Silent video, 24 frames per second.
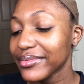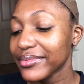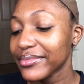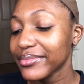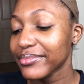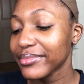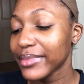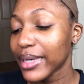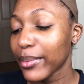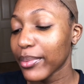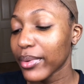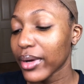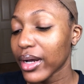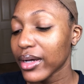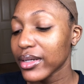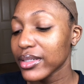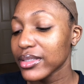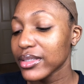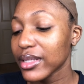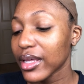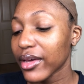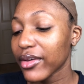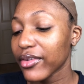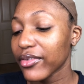my brows
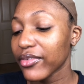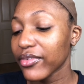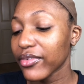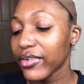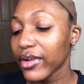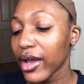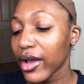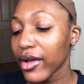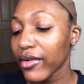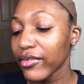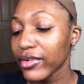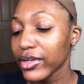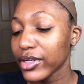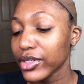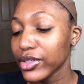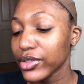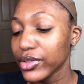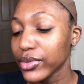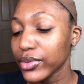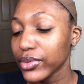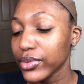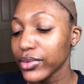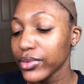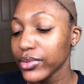take forever to
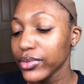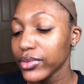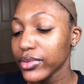do.